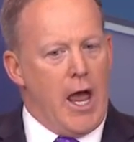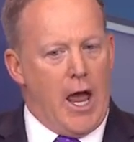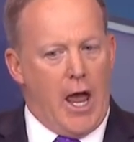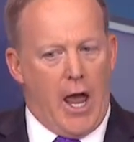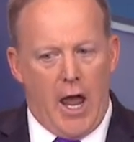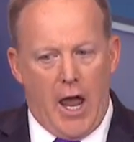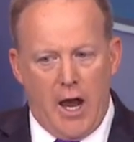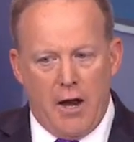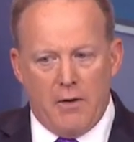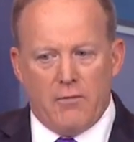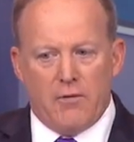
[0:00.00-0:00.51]

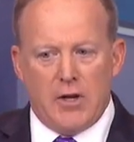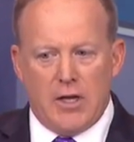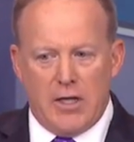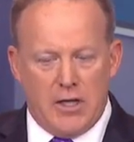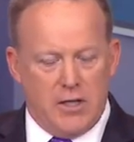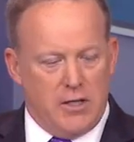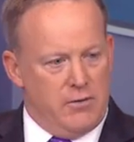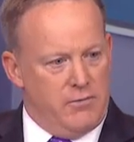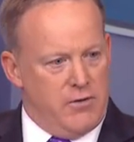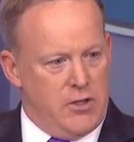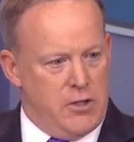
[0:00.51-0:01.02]
Every
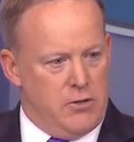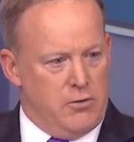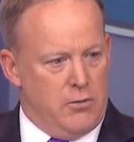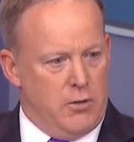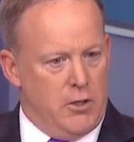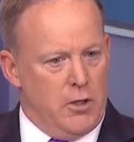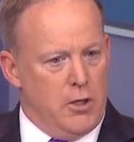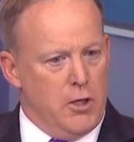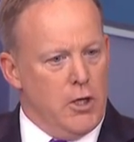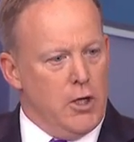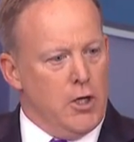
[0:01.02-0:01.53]

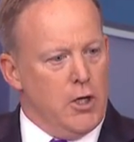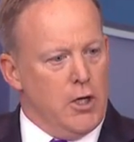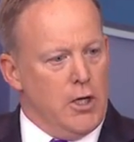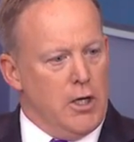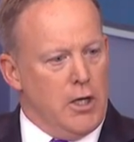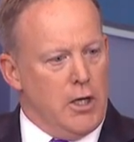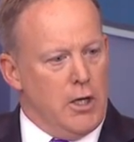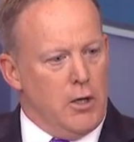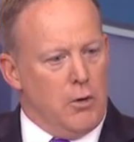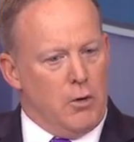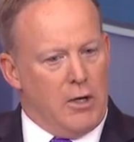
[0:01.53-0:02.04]
individual
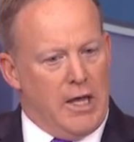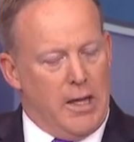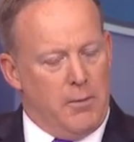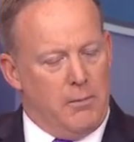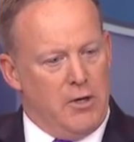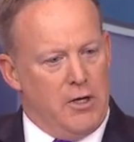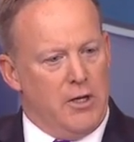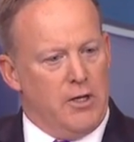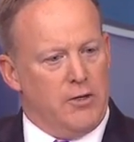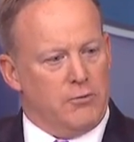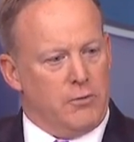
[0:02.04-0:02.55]
came
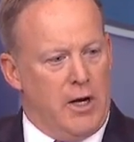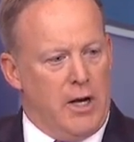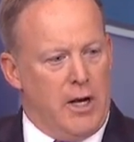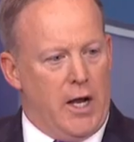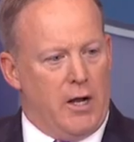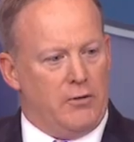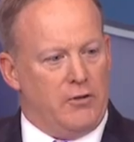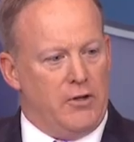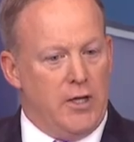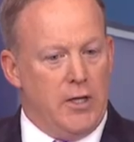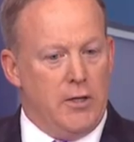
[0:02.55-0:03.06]
into this White
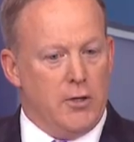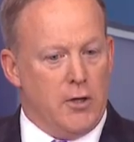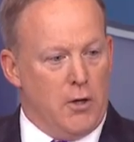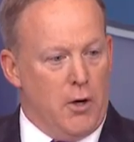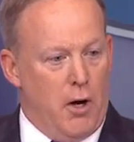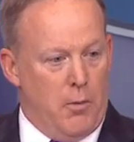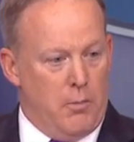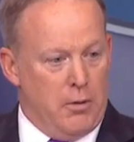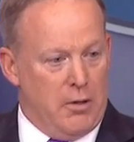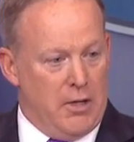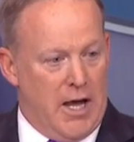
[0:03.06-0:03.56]
House, either
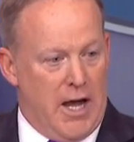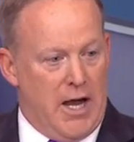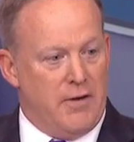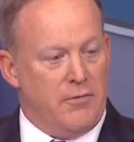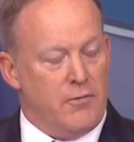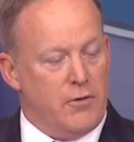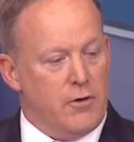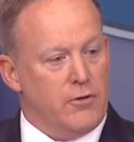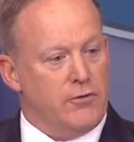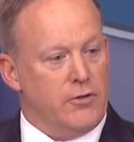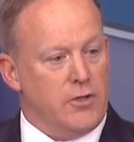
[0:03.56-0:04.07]
applied
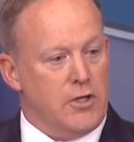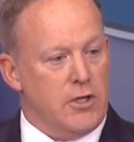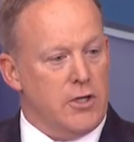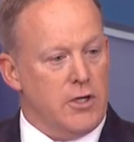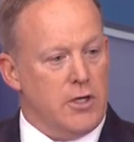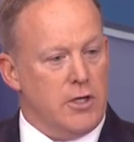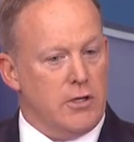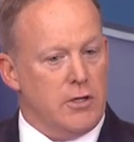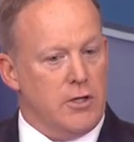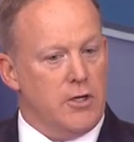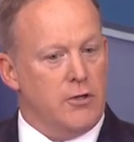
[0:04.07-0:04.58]
for a
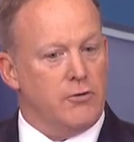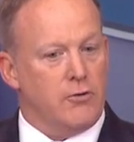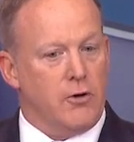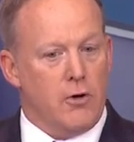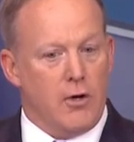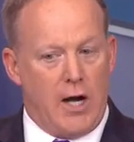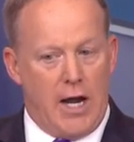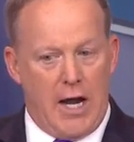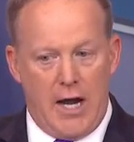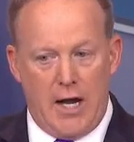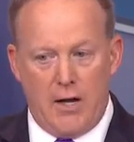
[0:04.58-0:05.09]
security clearance
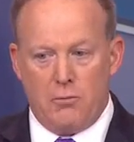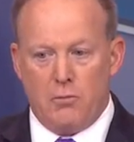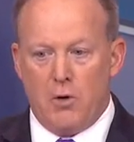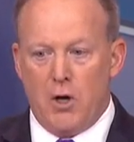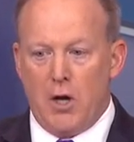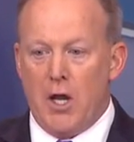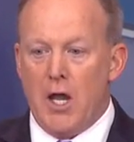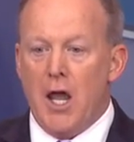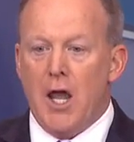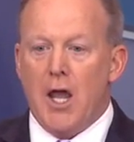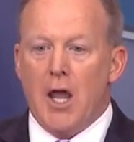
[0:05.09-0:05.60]
or had
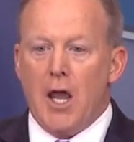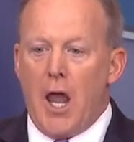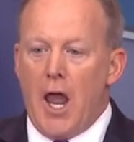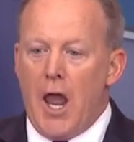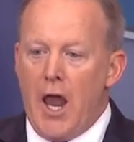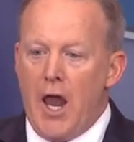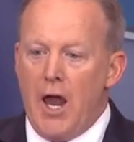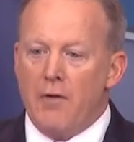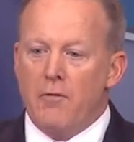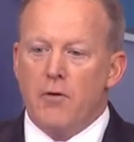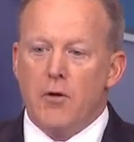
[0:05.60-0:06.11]
one.
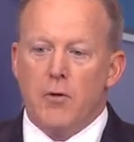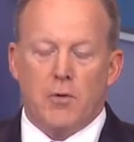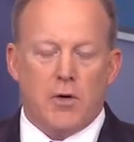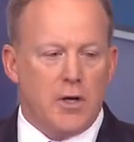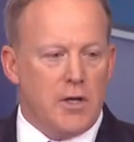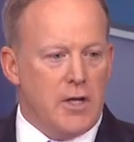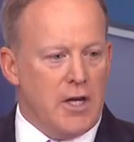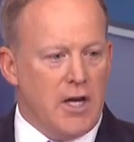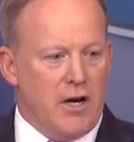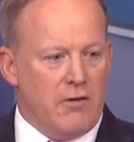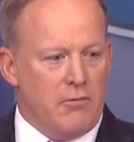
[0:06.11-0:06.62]
Everyone
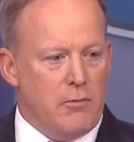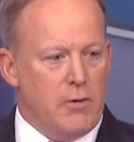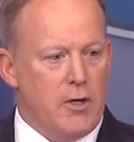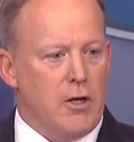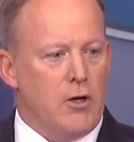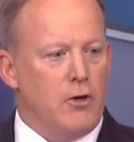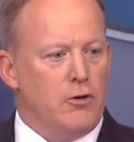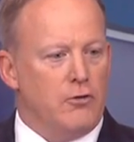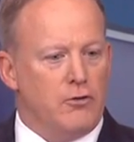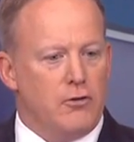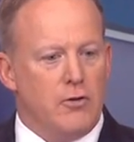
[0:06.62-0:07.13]
in the government
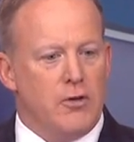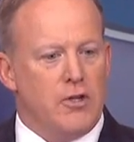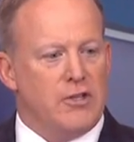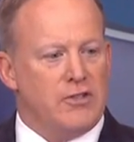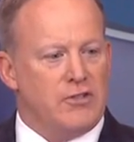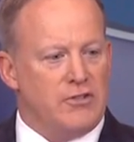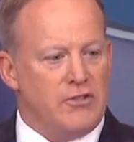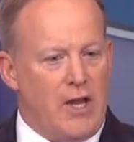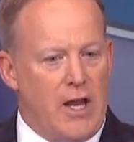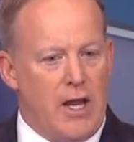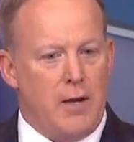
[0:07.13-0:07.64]
goes through the
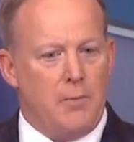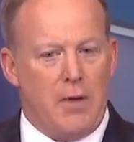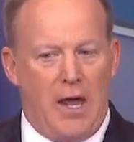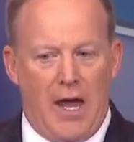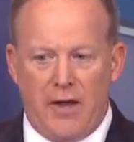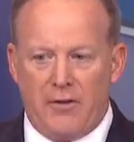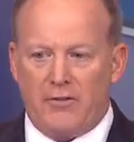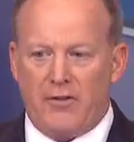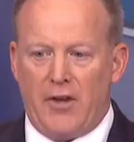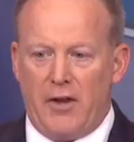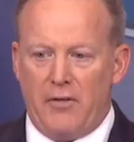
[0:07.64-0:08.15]
same
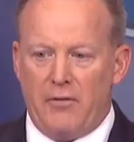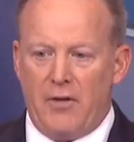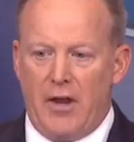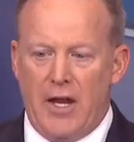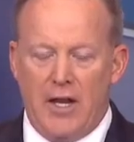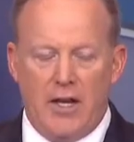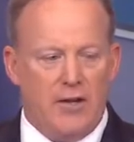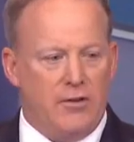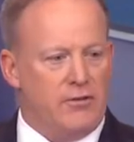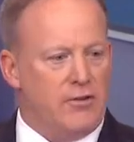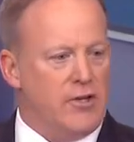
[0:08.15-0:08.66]

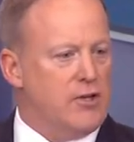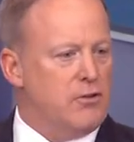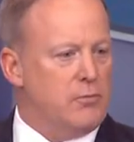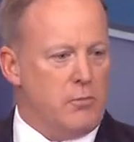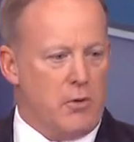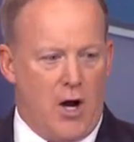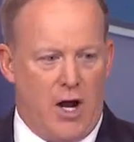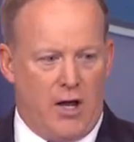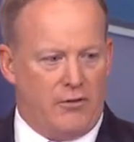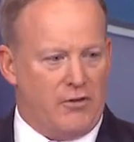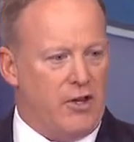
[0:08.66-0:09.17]
SF-86
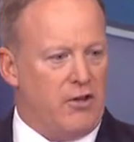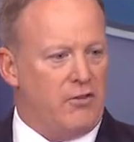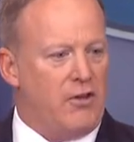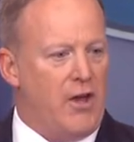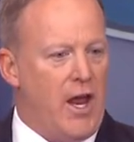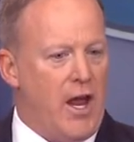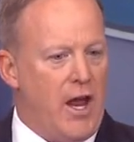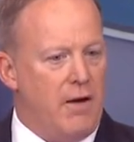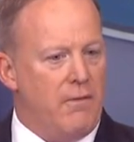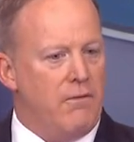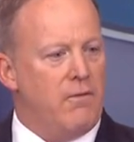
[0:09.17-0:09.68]
process,
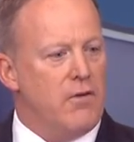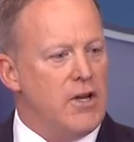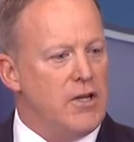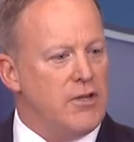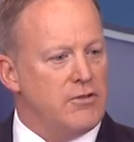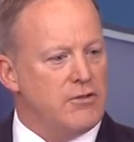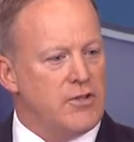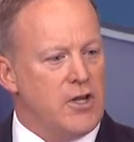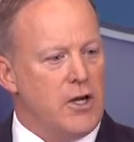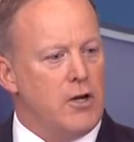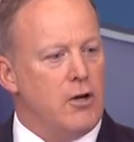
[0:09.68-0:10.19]
every
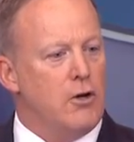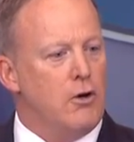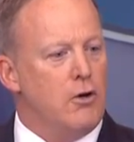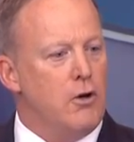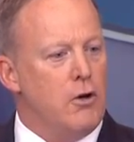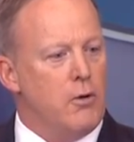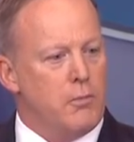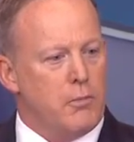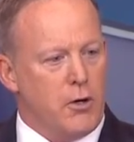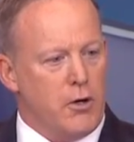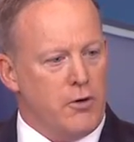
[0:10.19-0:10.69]
single
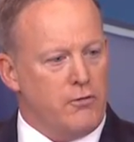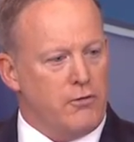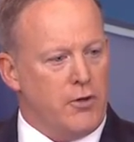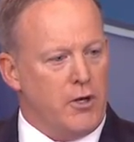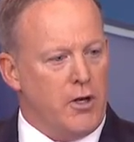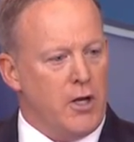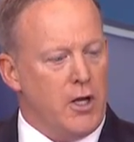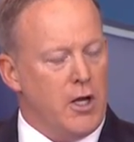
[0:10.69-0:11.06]
person.